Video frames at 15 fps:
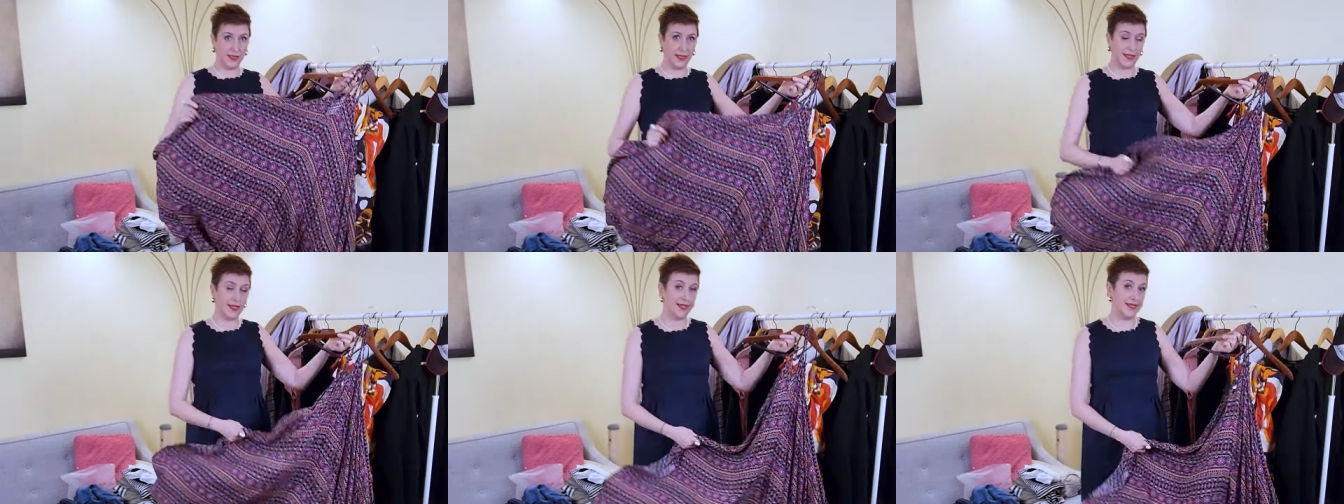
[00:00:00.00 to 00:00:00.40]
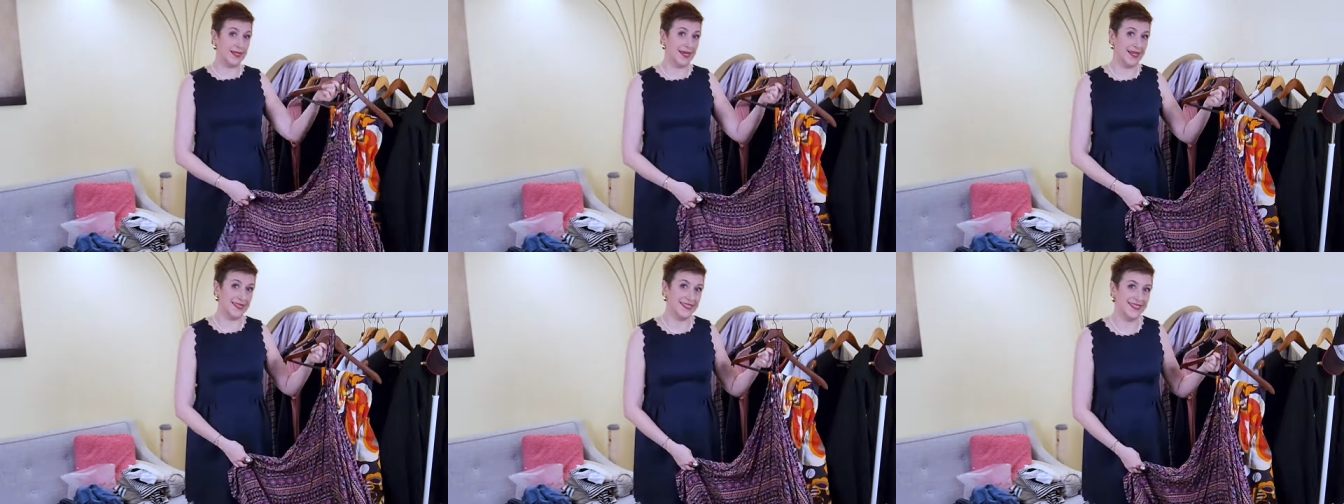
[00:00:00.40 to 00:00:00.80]
Again,
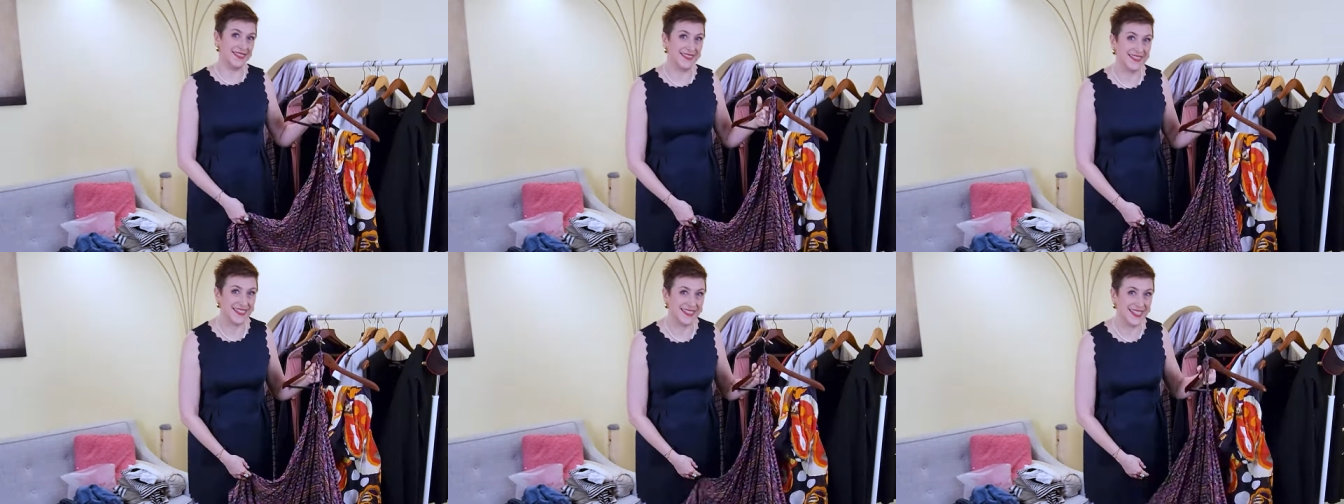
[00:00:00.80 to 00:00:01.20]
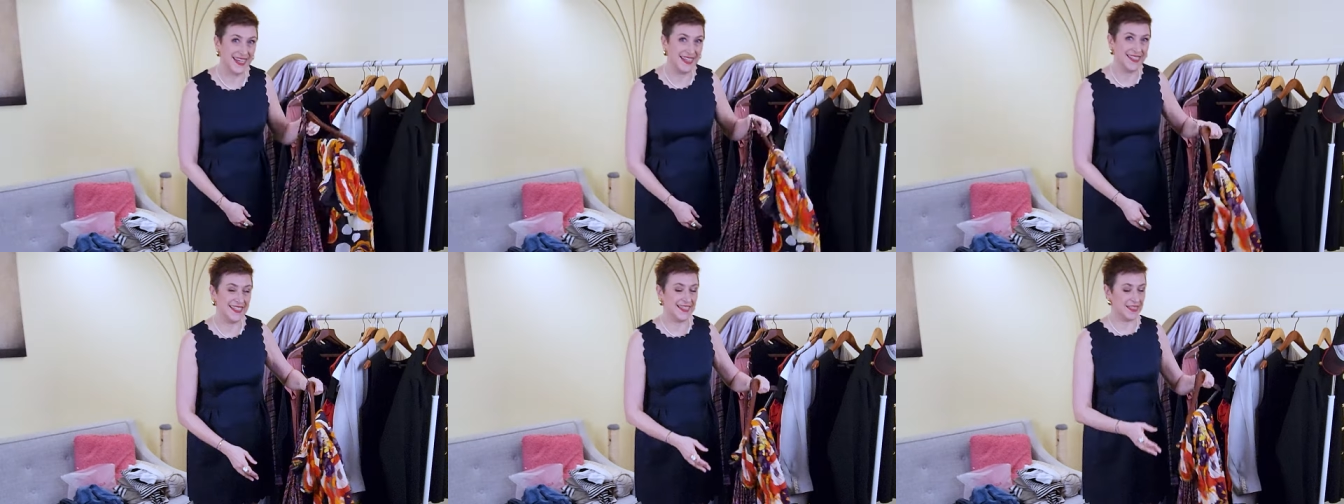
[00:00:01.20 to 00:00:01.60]
I didn't
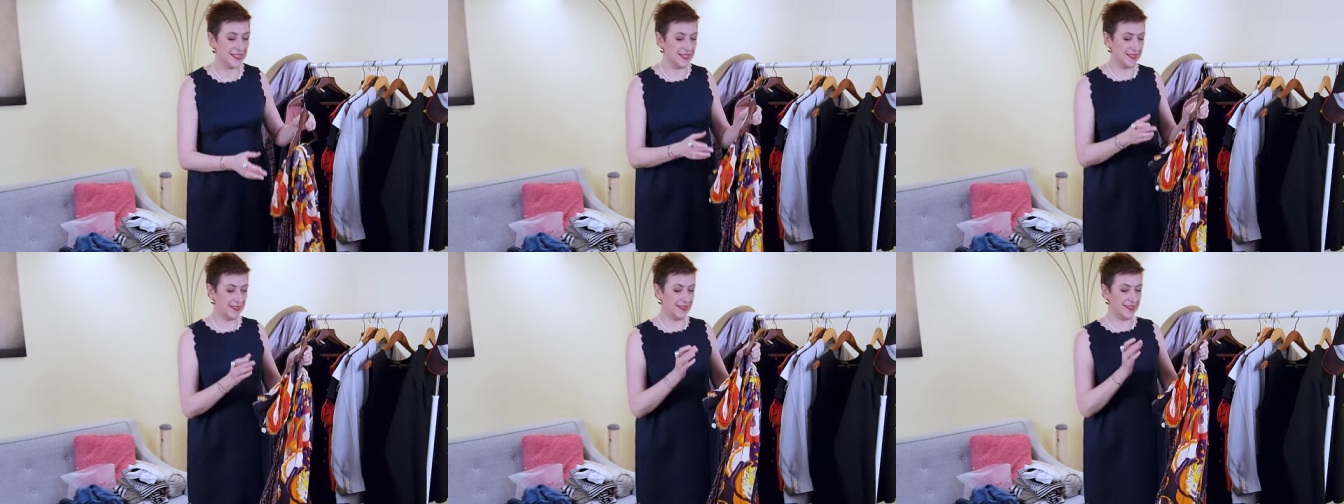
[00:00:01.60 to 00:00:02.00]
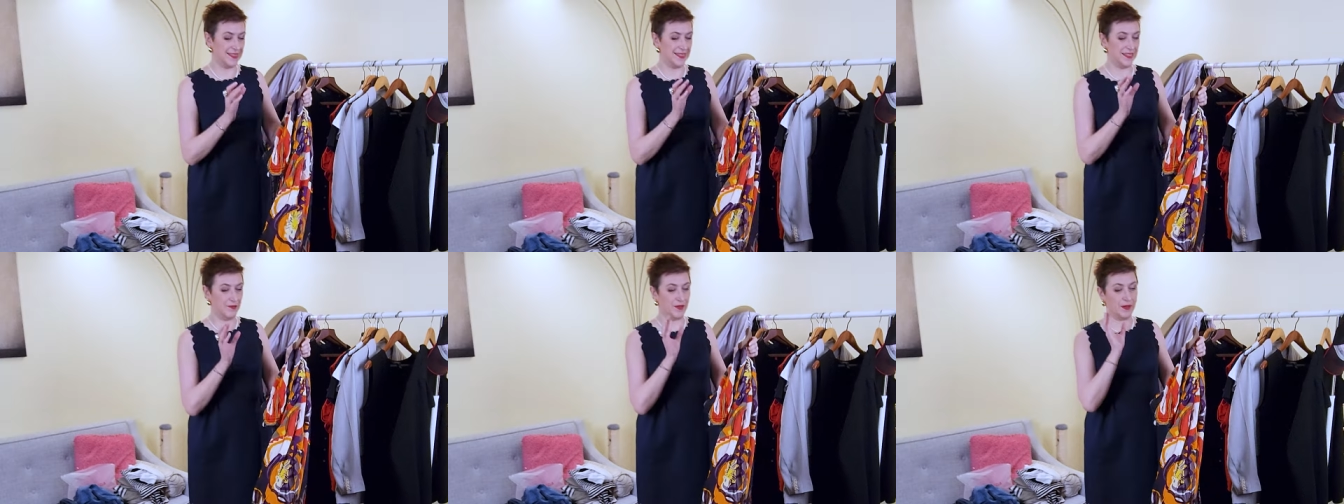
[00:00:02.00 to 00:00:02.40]
decide yet
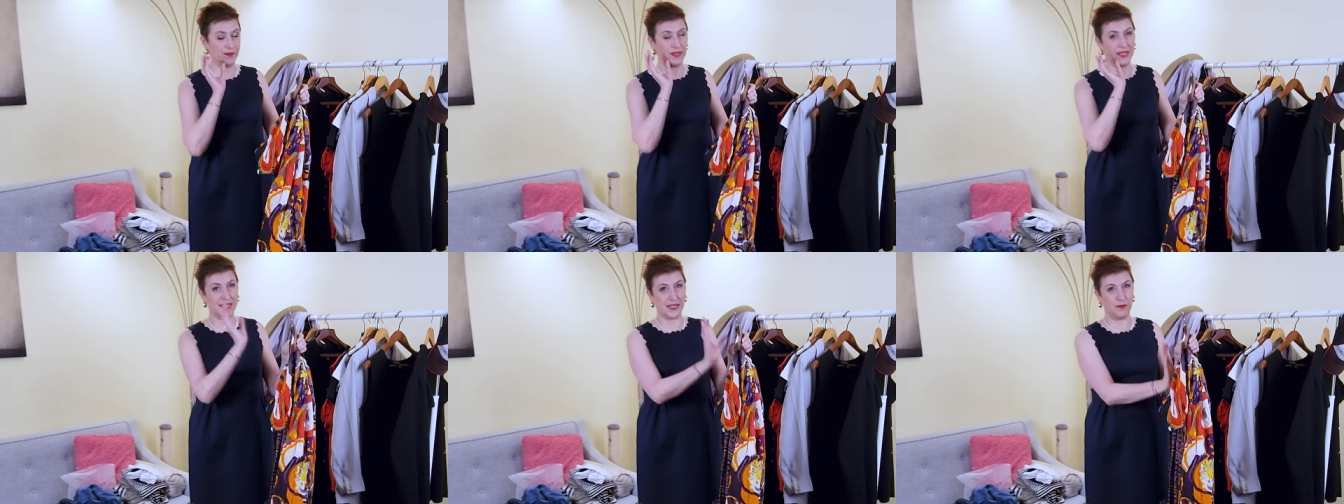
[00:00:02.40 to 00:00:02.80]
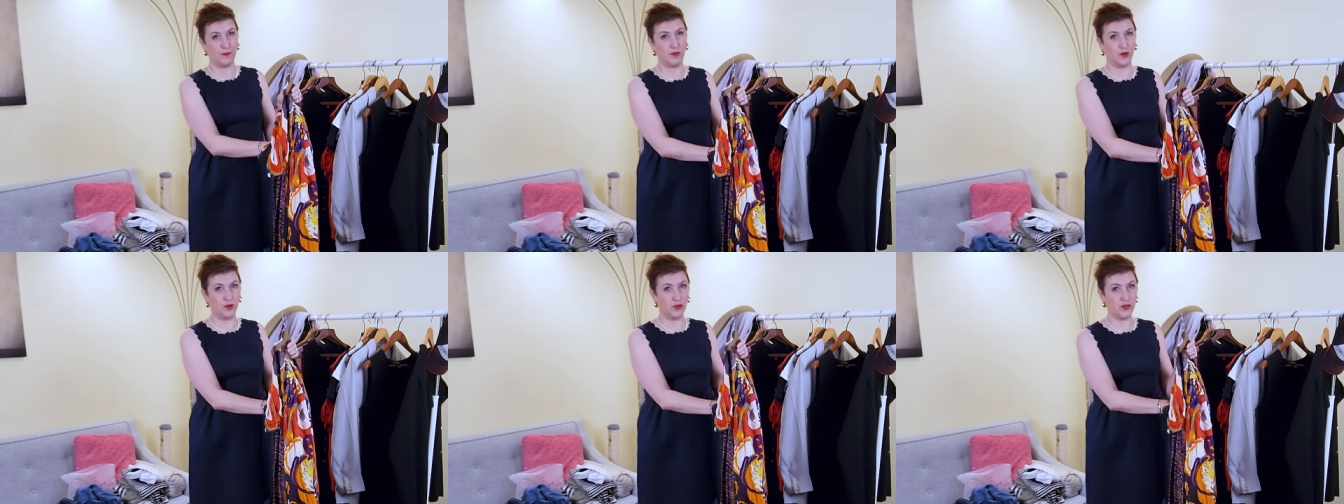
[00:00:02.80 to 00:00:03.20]
if I'm taking
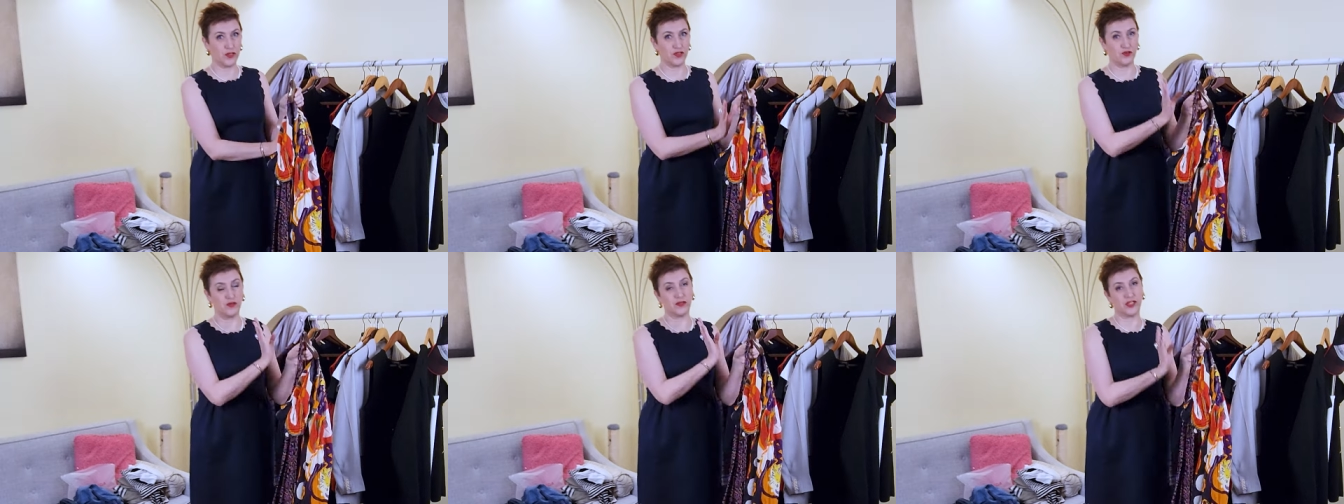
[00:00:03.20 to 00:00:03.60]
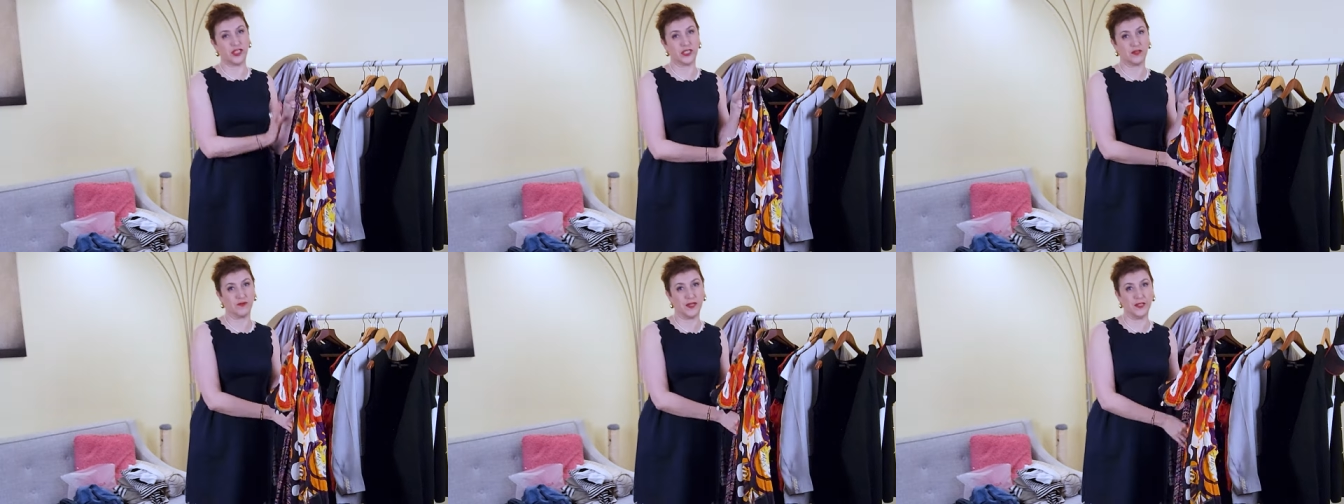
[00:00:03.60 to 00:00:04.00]
both or
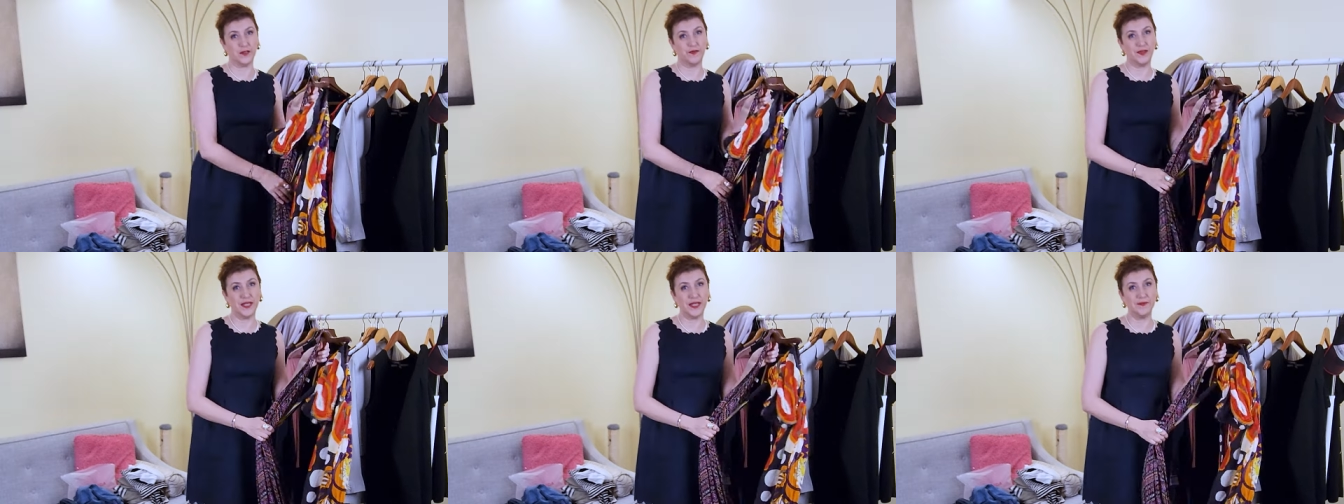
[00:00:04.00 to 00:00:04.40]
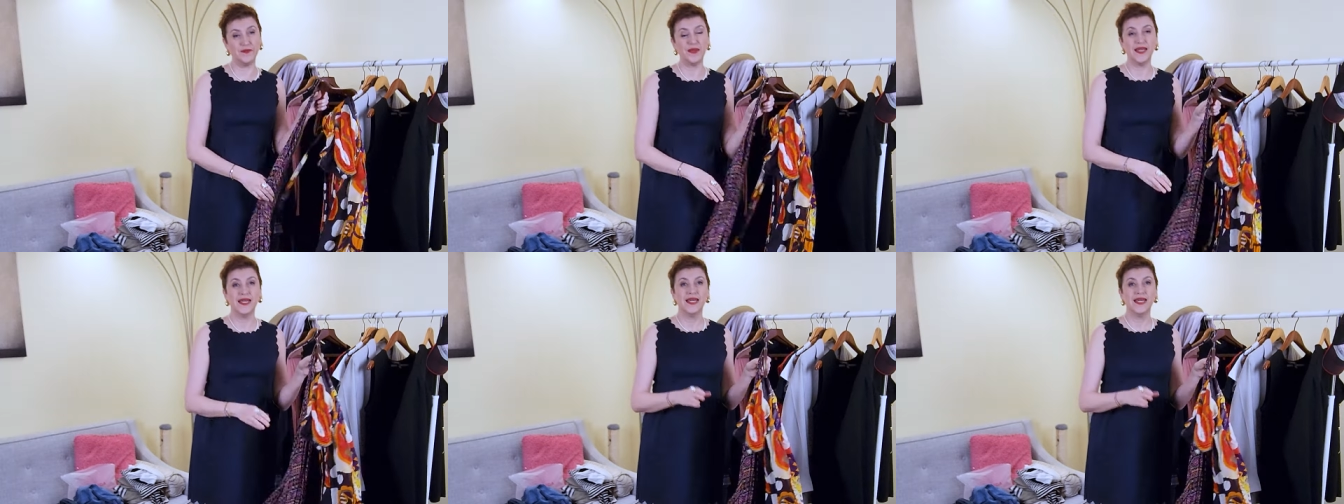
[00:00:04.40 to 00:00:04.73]
just one of them.